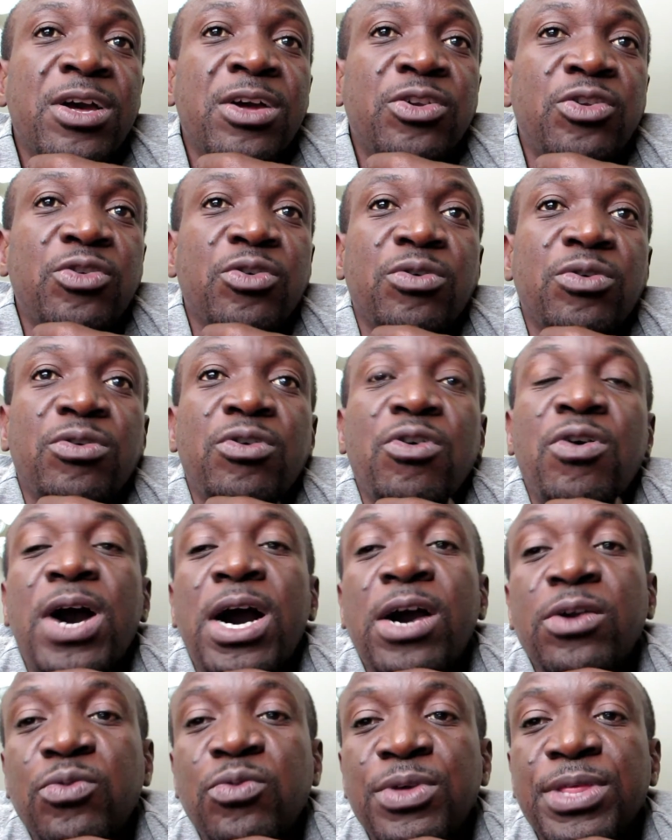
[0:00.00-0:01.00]
to go
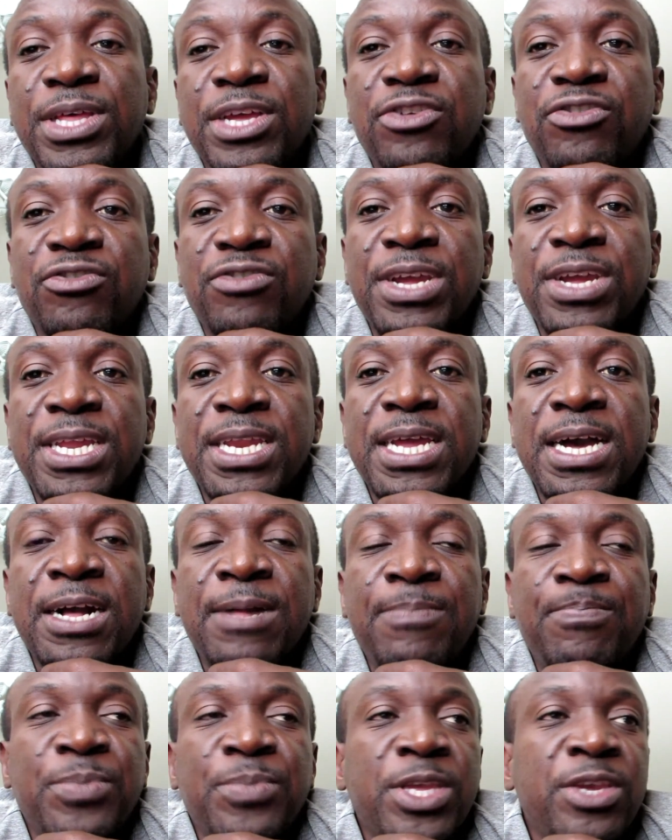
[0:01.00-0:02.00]
out with a
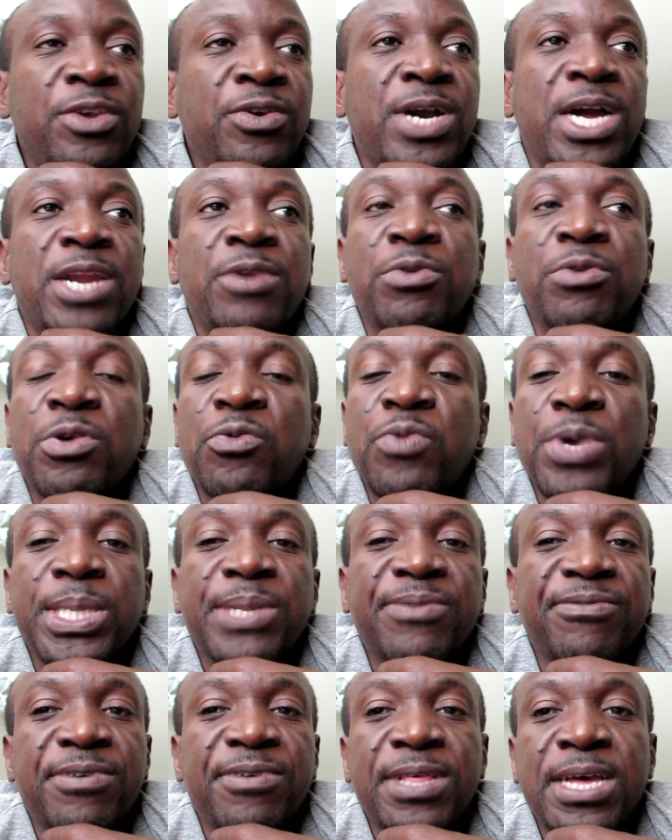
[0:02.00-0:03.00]
trainer, you can
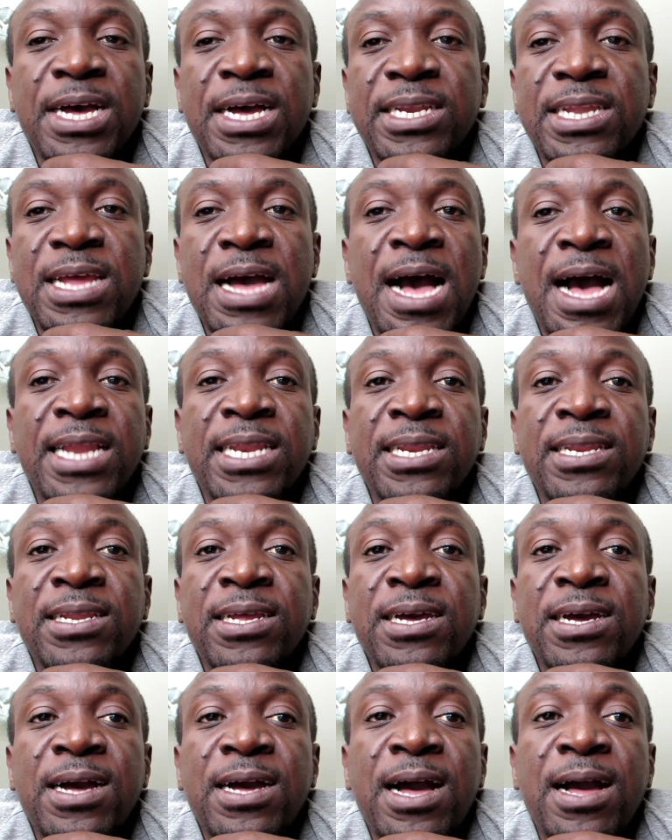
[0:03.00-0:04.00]
request for that,
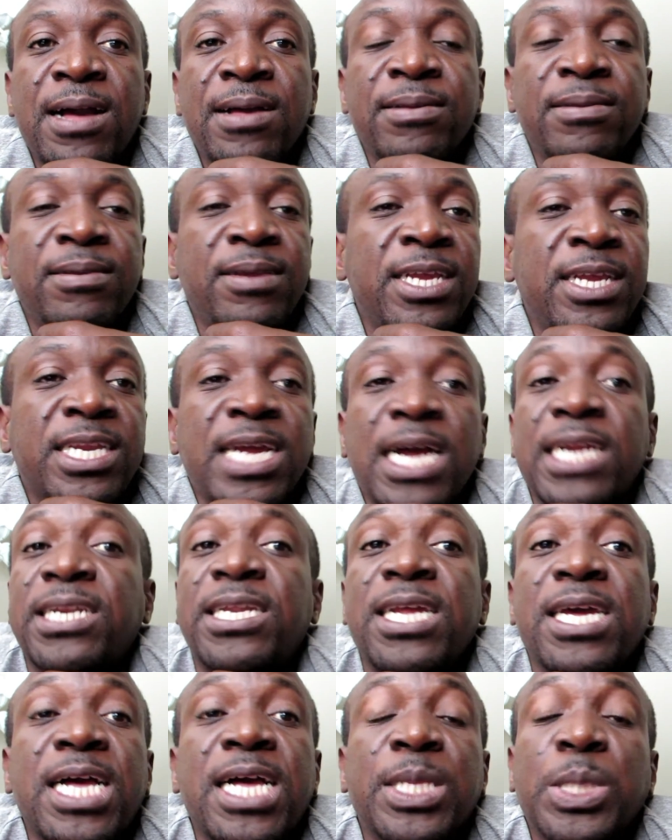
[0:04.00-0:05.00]
and it can
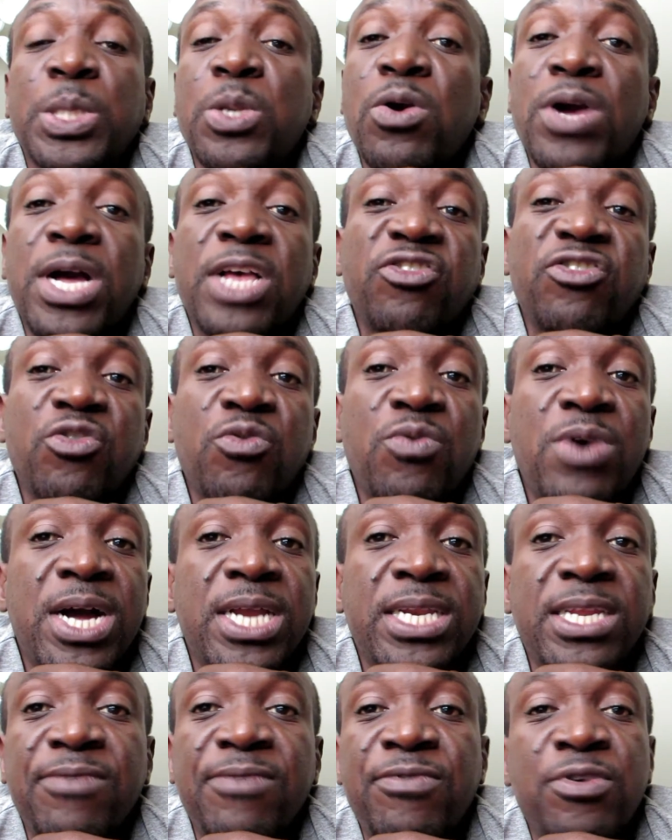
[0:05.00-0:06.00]
take as long as you
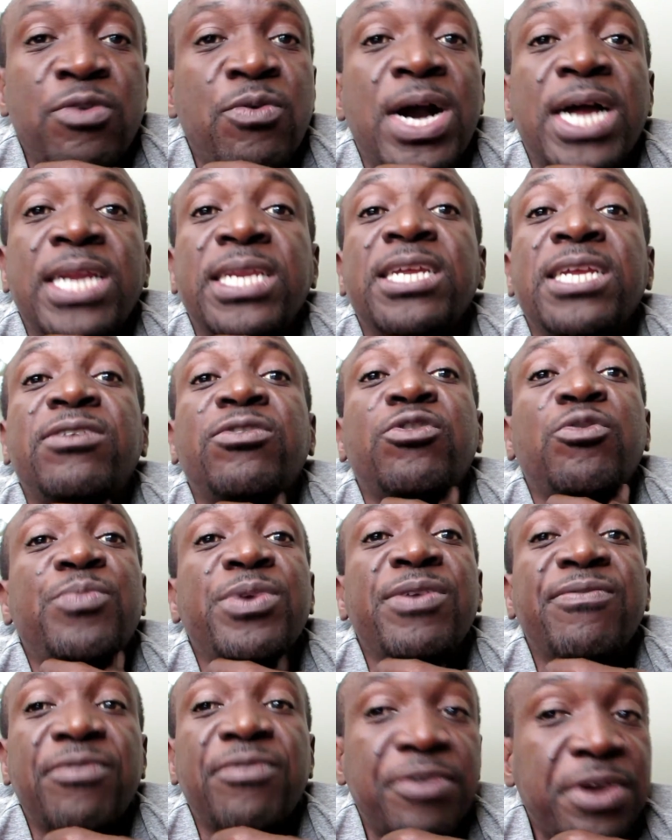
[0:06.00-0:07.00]
want. If you want it to
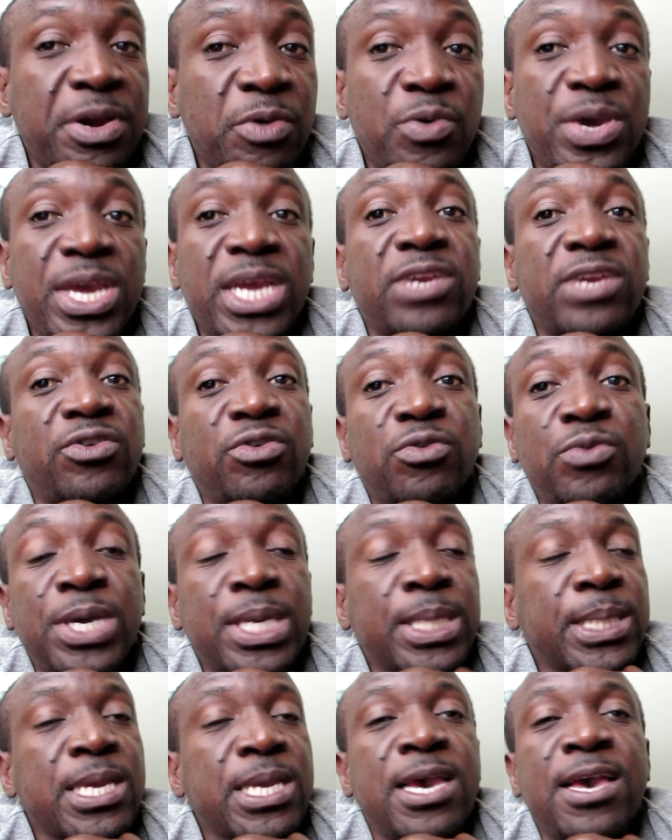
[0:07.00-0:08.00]
be for a week, two
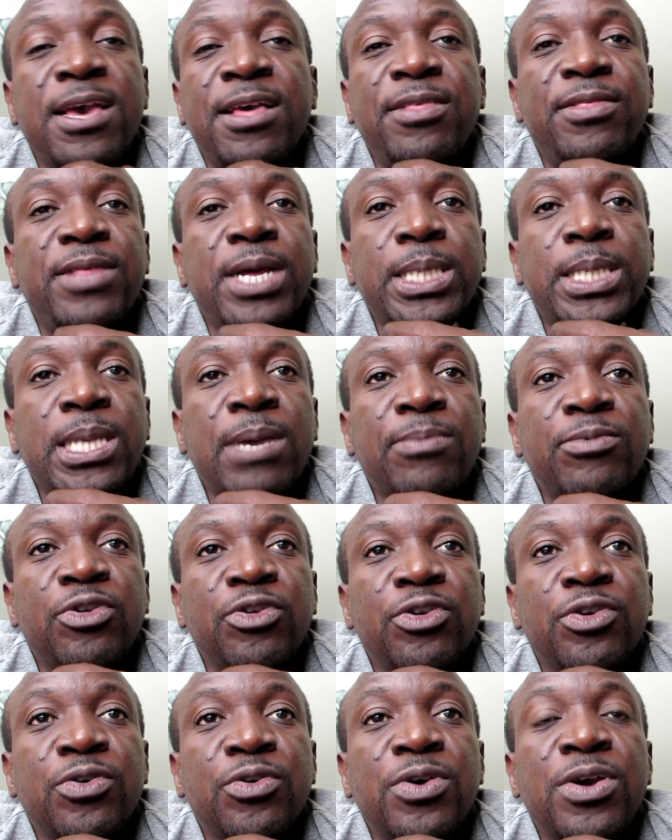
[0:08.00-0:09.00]
weeks, that's up to
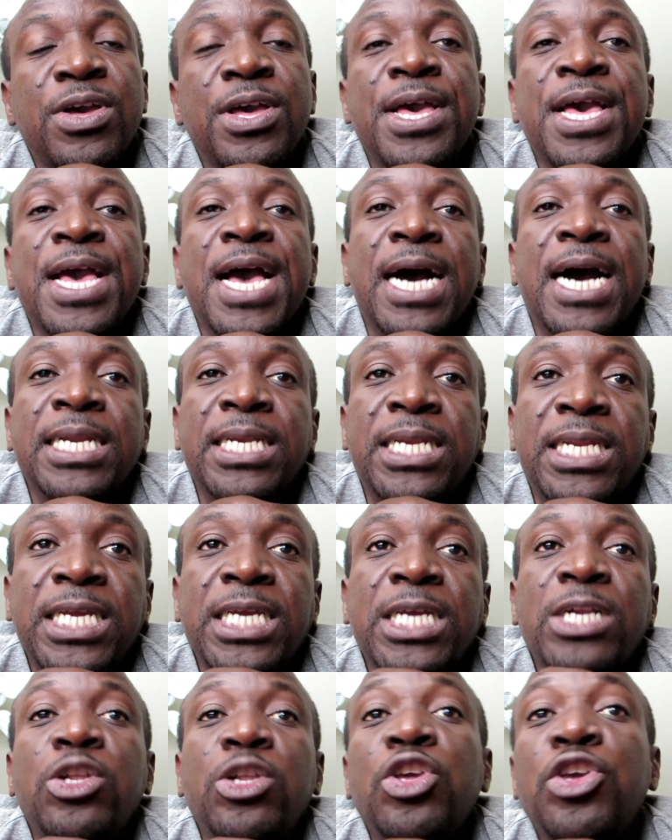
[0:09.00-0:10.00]
you.
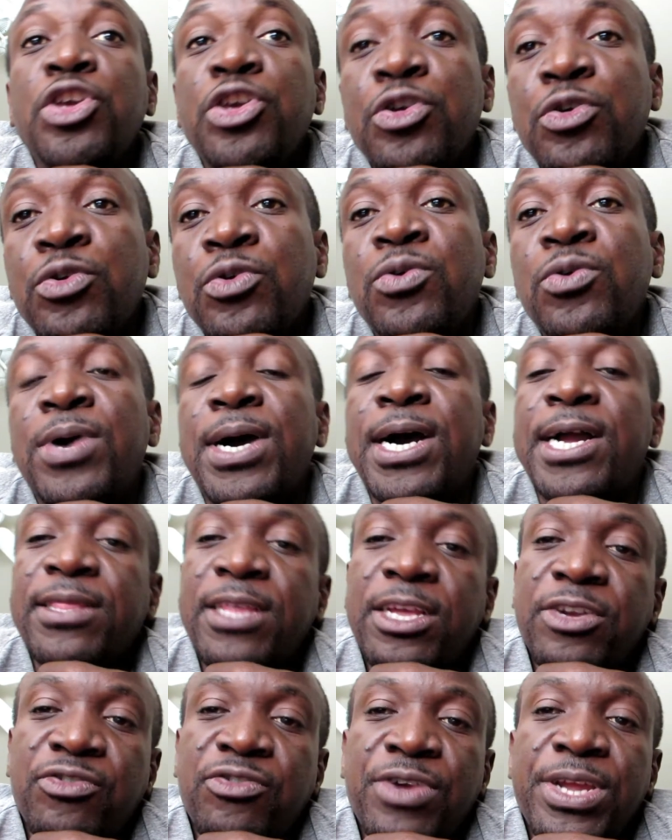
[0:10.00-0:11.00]
Until you and
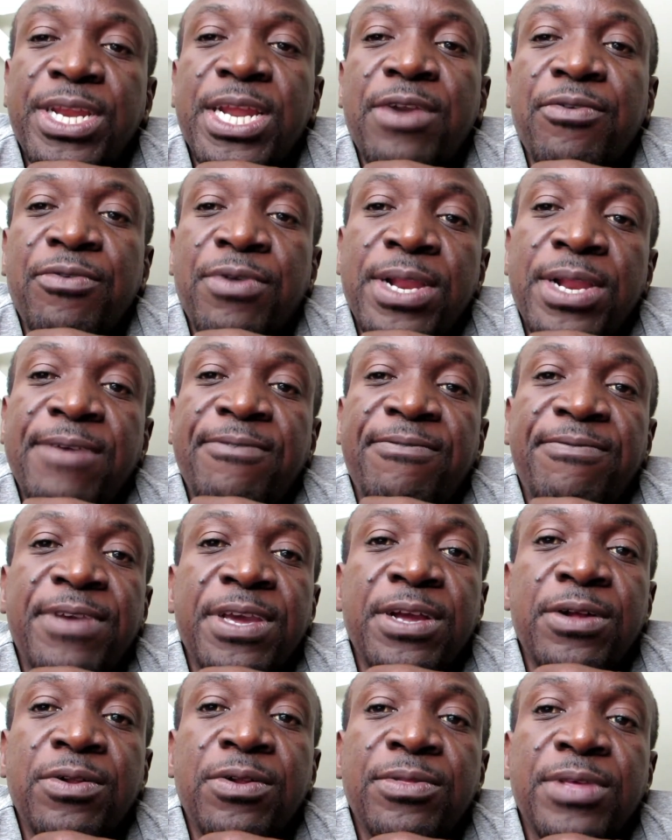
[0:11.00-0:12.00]
the trainer really
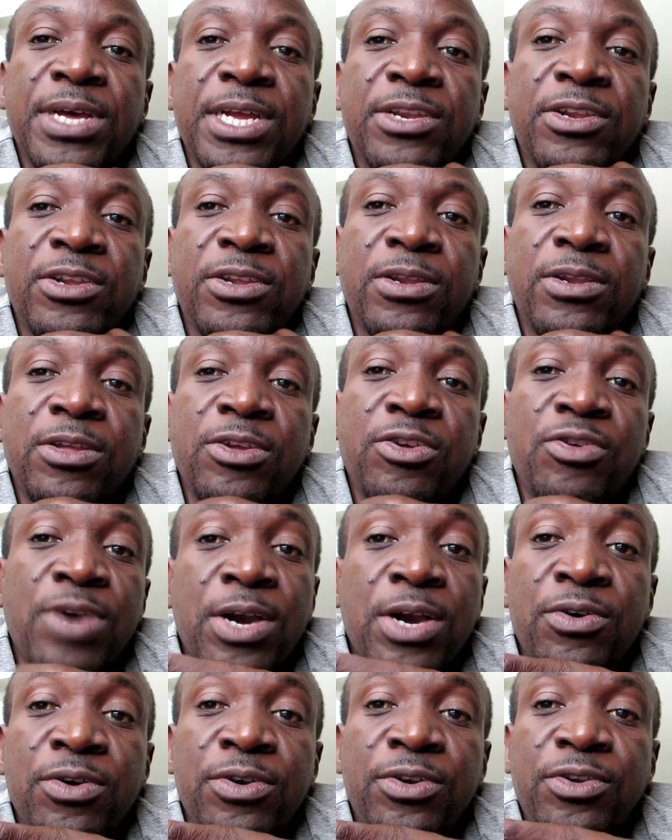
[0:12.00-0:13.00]
feel that you are
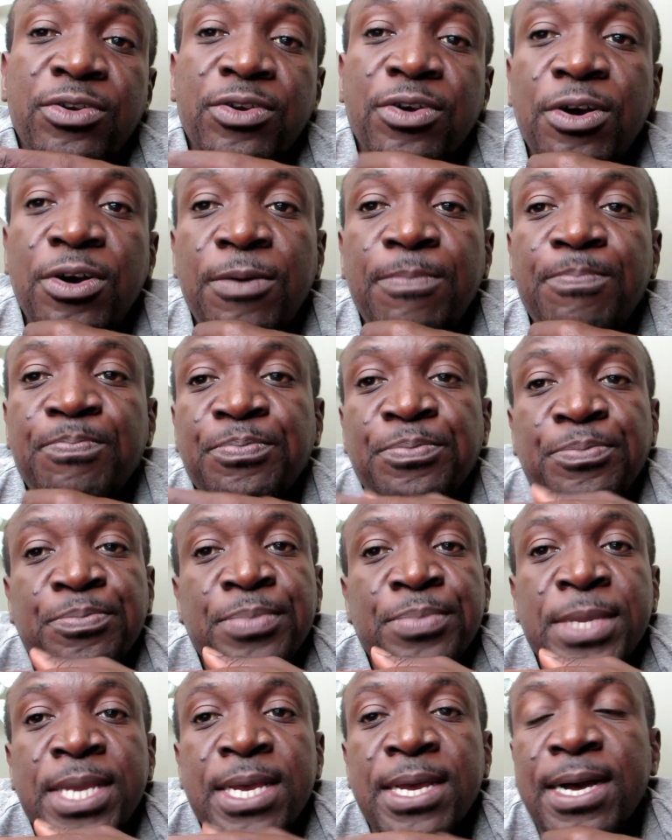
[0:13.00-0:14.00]
good to go.
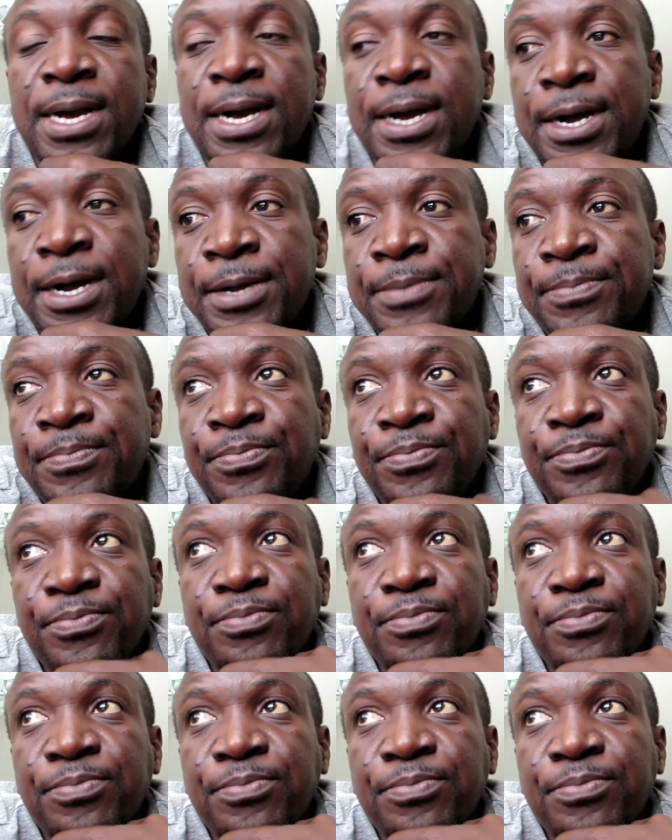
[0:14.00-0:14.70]
Um,